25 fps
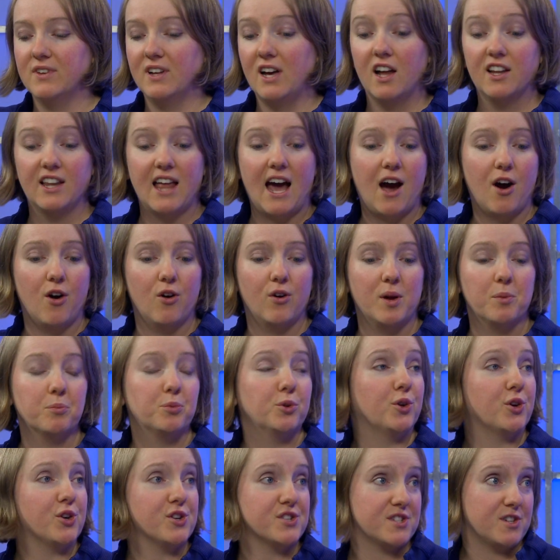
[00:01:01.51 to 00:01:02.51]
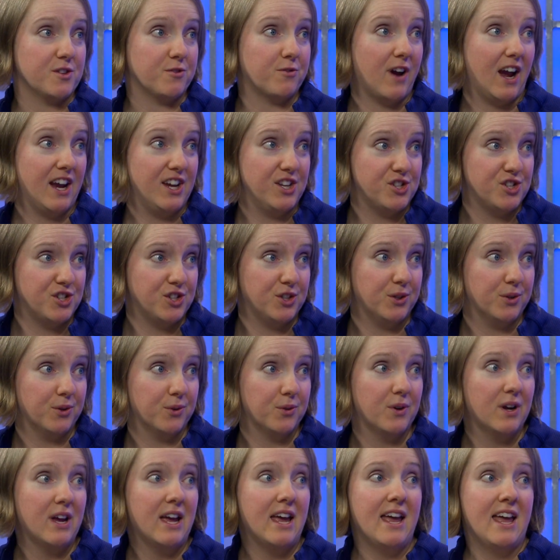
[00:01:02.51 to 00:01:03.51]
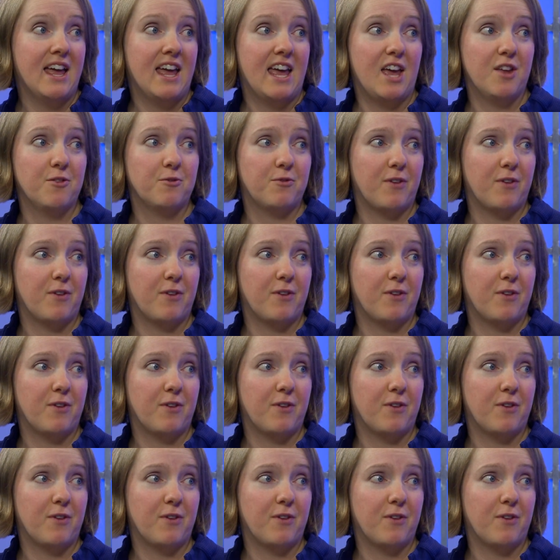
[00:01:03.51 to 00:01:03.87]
allow employers to find you. In